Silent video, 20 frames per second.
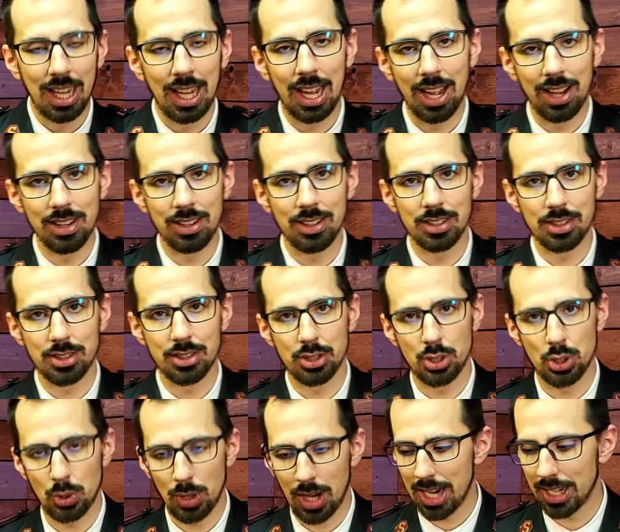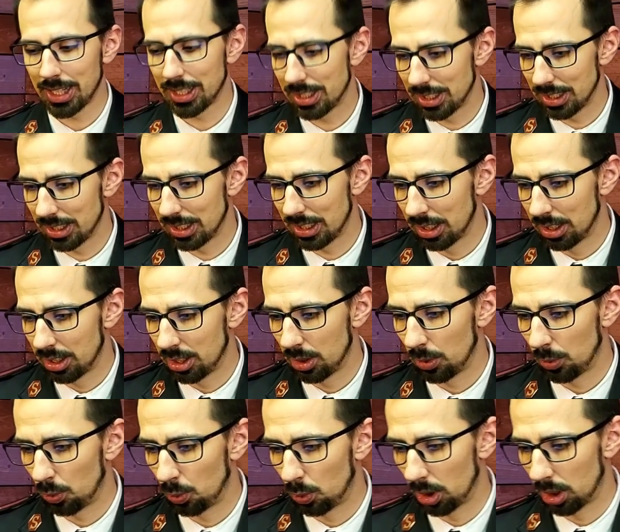and distracted
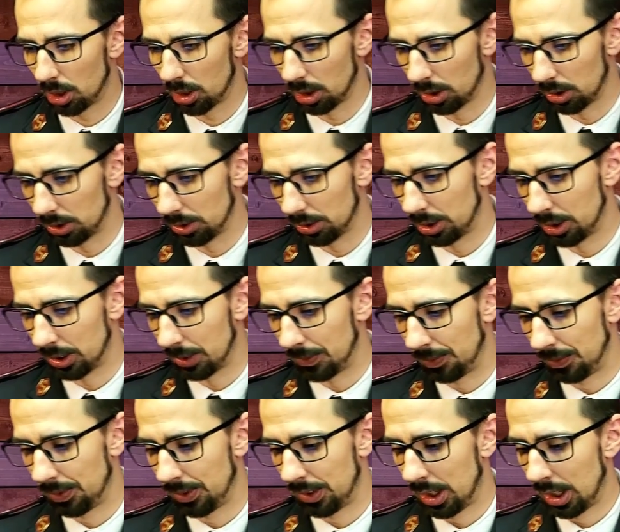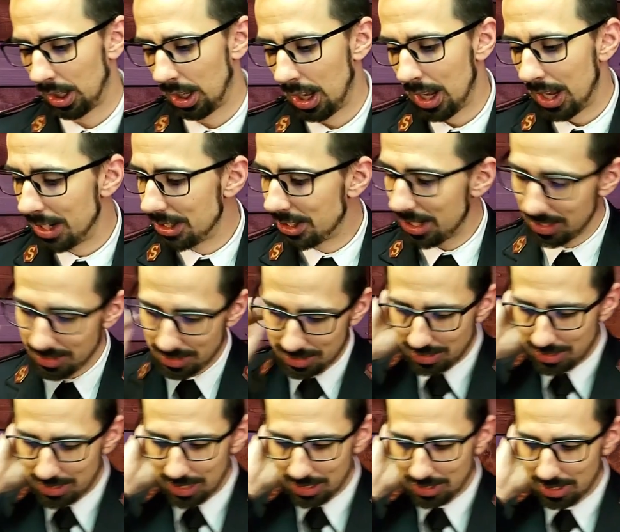world. Genesis
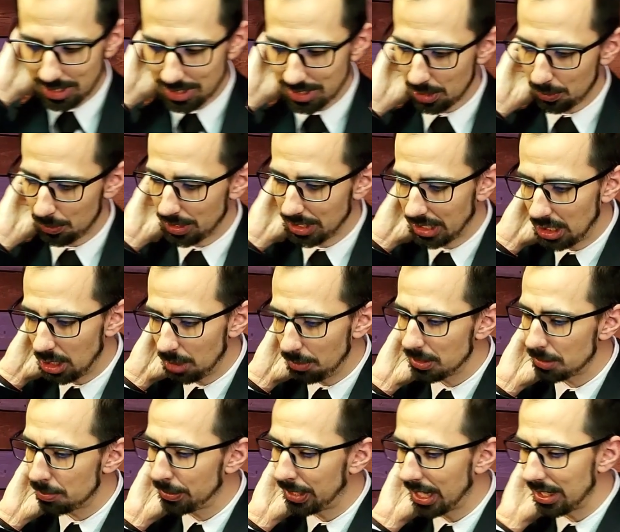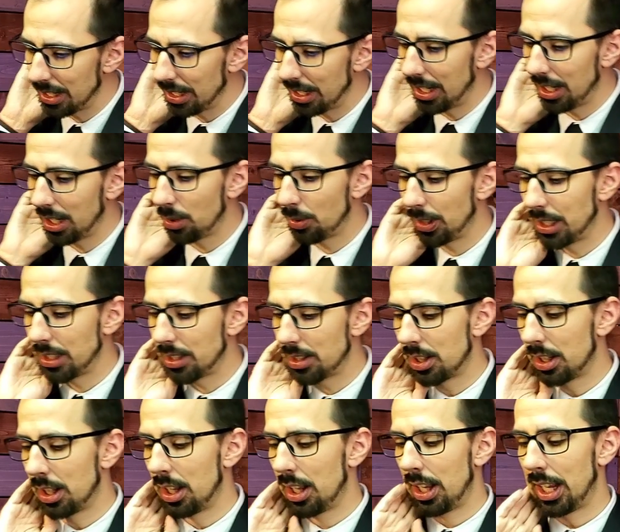6 says that when humans began to increase
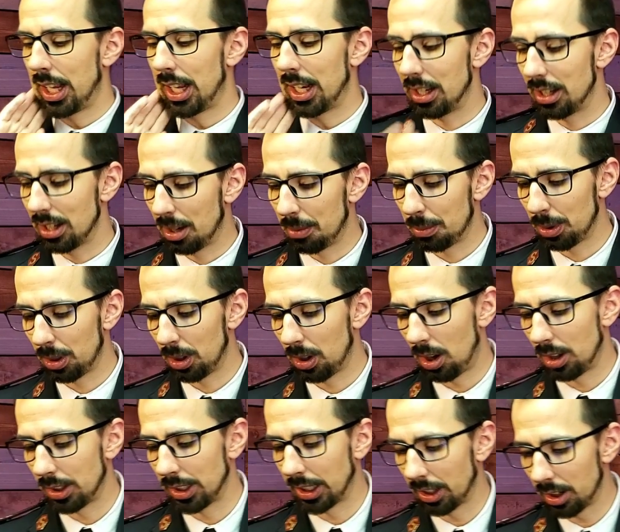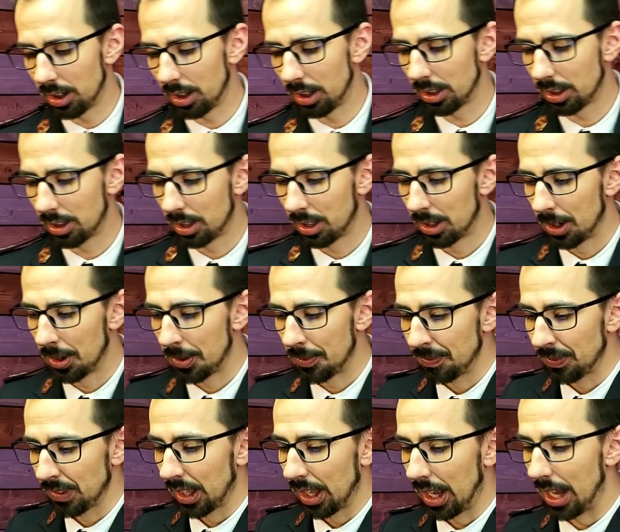in number on the earth,
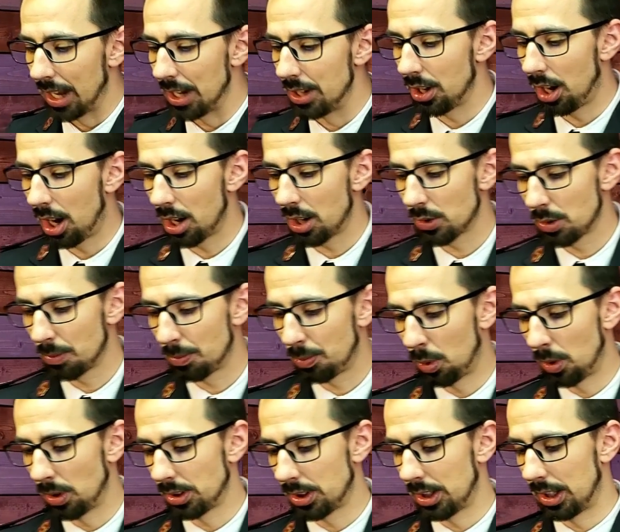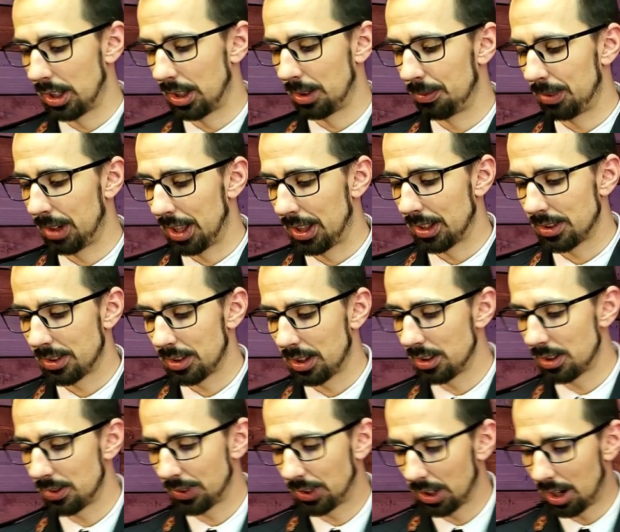and daughters were born to them, and the
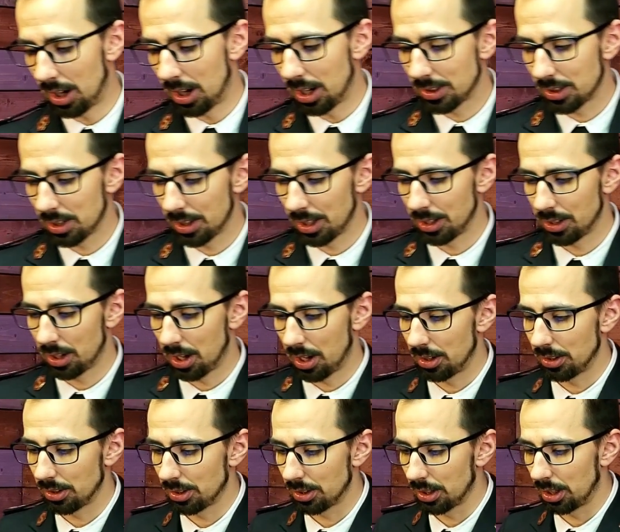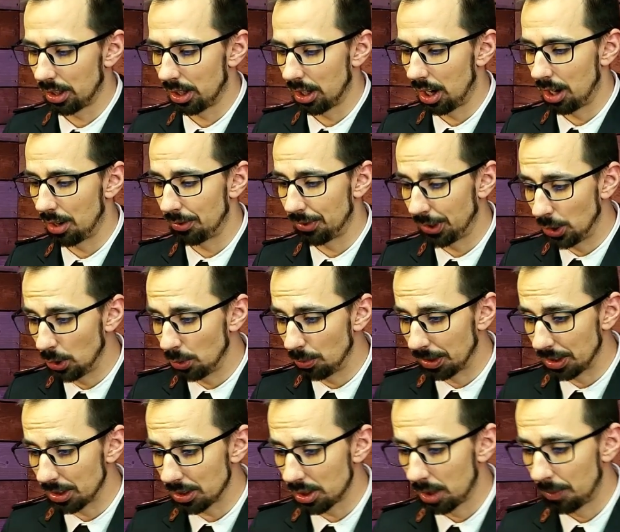sons of God saw that daughters of
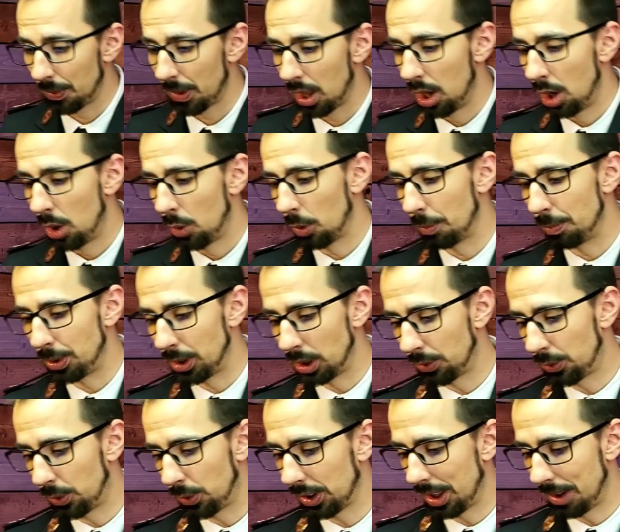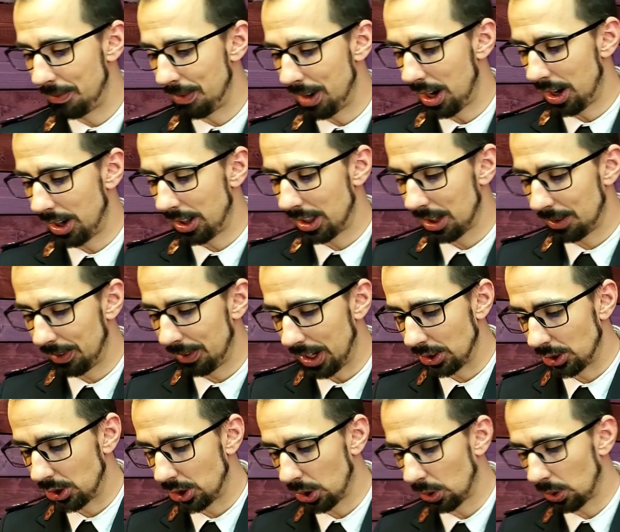humans were beautiful, they married them
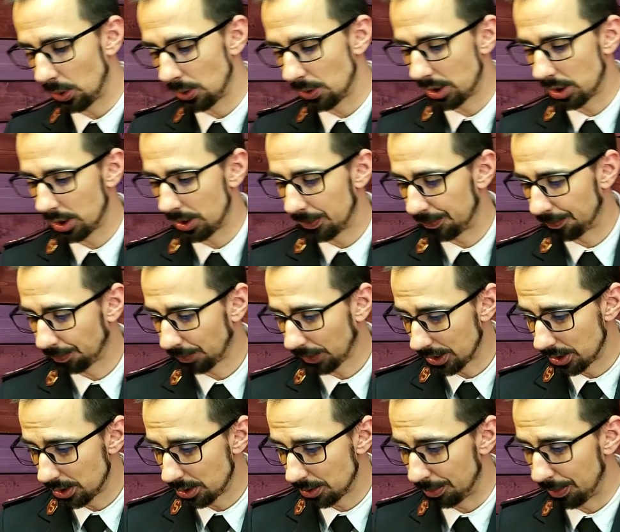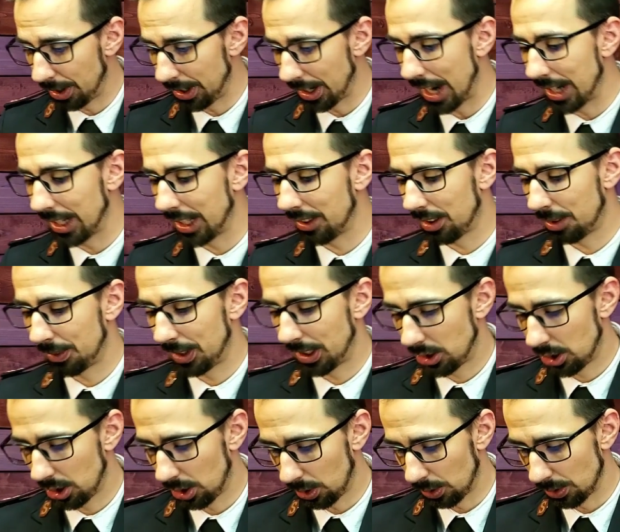and married any of them they
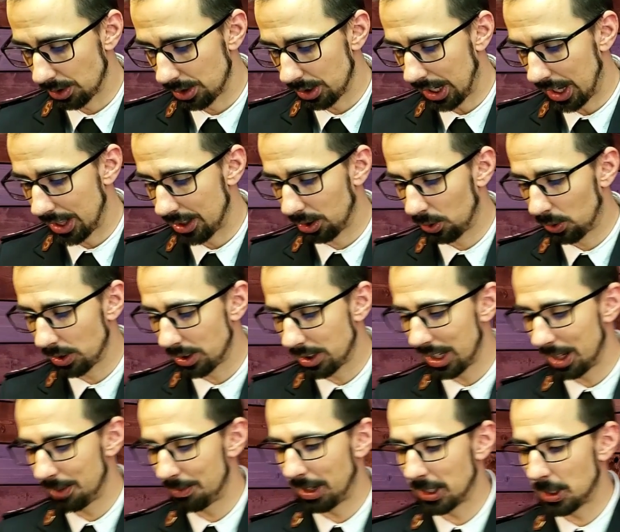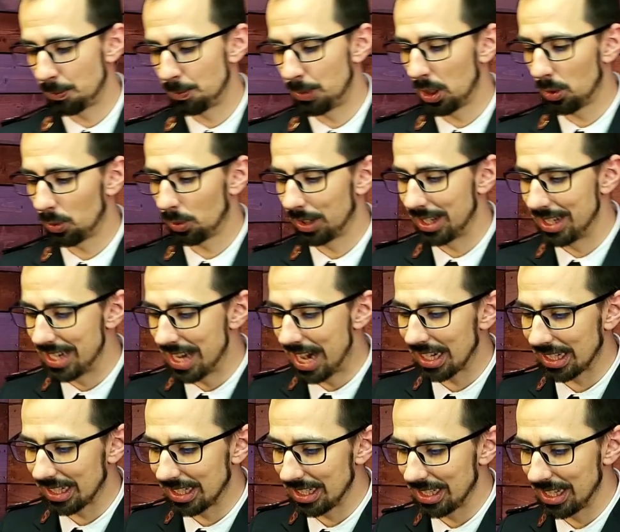chose. And the Lord said, "My spirit will
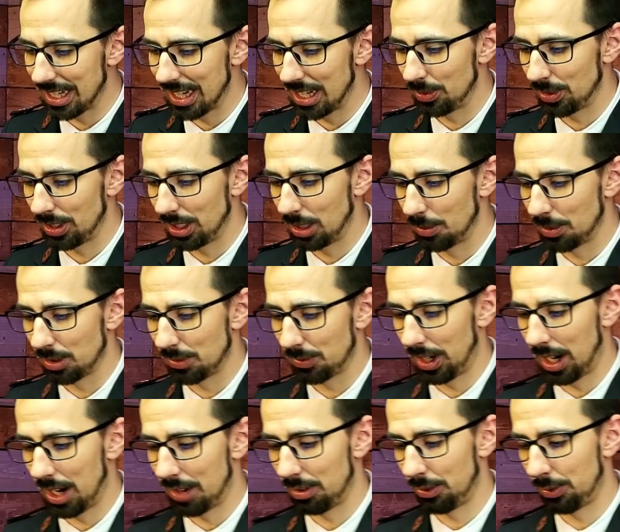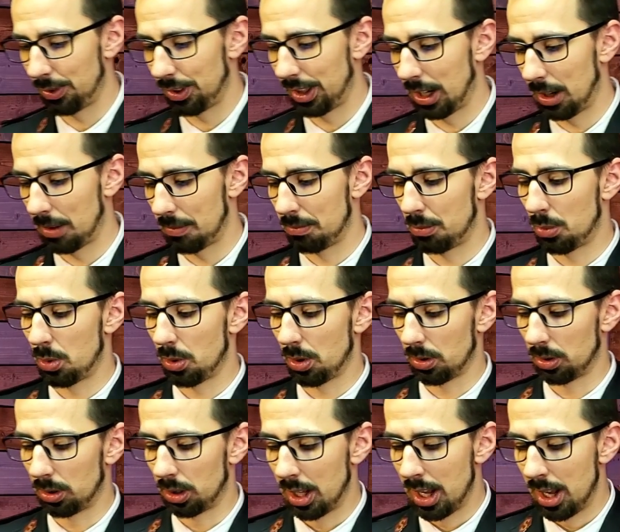not contend with humans forever, for they are
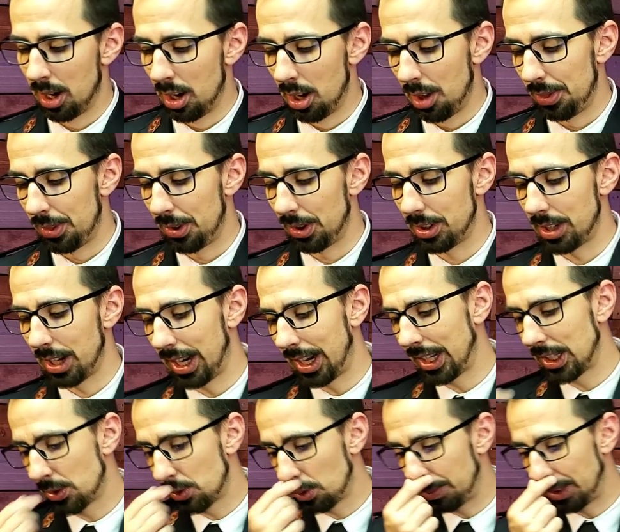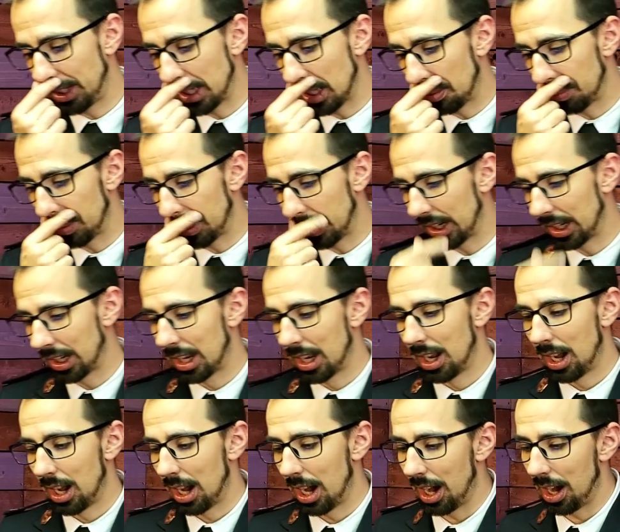mortal. Their days will be numbered
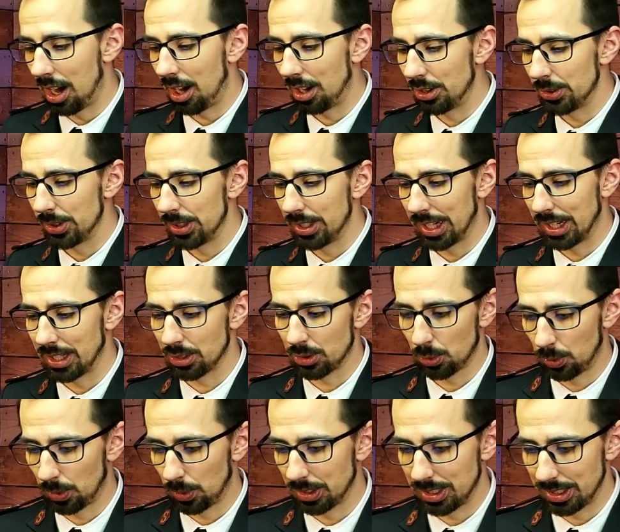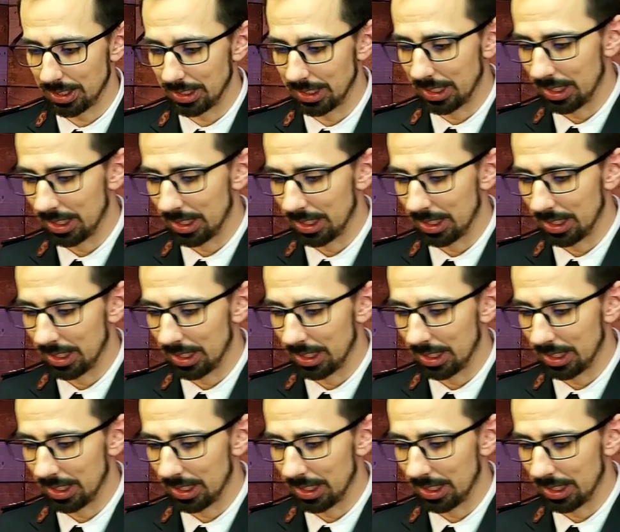120